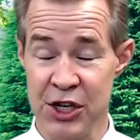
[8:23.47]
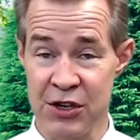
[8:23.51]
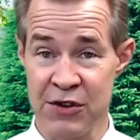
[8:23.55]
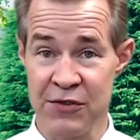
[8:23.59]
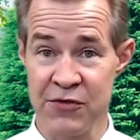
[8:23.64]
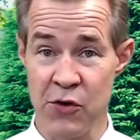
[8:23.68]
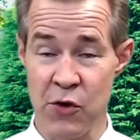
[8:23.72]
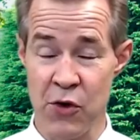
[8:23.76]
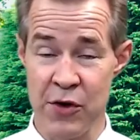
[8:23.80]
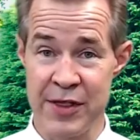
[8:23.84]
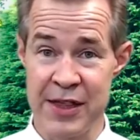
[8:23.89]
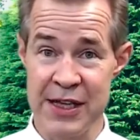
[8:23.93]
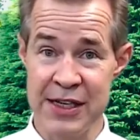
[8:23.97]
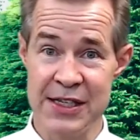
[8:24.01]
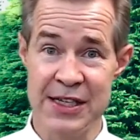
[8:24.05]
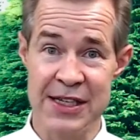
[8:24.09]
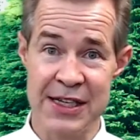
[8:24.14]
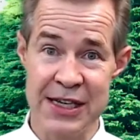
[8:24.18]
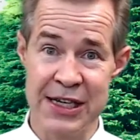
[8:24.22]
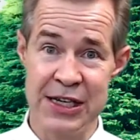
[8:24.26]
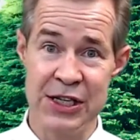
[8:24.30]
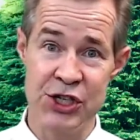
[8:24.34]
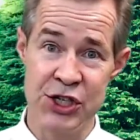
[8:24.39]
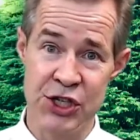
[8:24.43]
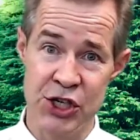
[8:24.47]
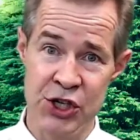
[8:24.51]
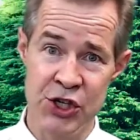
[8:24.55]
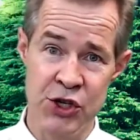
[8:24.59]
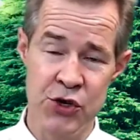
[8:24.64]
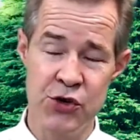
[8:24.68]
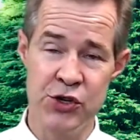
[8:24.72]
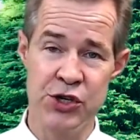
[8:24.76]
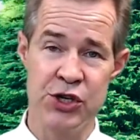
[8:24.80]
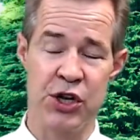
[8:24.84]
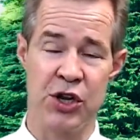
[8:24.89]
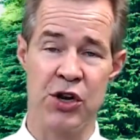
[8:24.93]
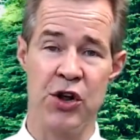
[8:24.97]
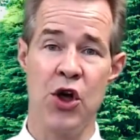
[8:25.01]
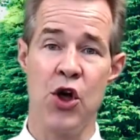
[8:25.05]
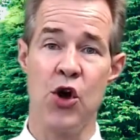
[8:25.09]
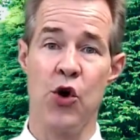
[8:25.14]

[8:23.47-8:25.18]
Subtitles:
for this institution